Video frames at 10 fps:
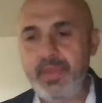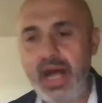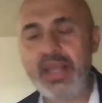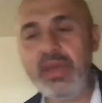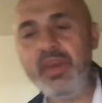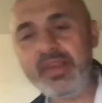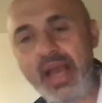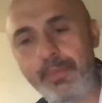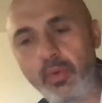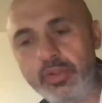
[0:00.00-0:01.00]
I'll give you an
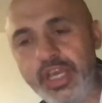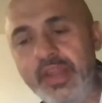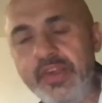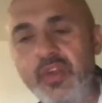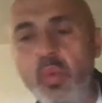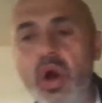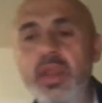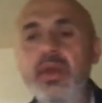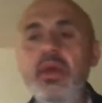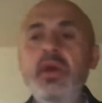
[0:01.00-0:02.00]
example. Genesis
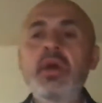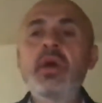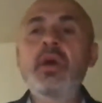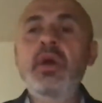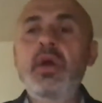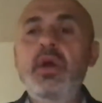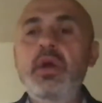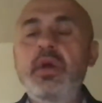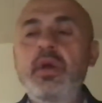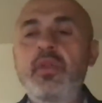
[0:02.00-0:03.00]
1,
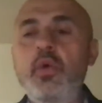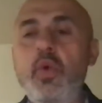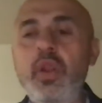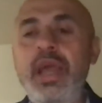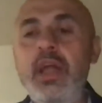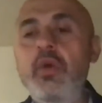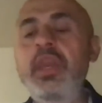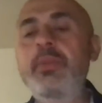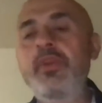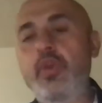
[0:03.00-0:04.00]
the word
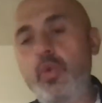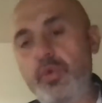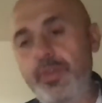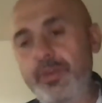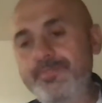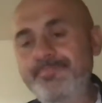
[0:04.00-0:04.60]
Elohim is used.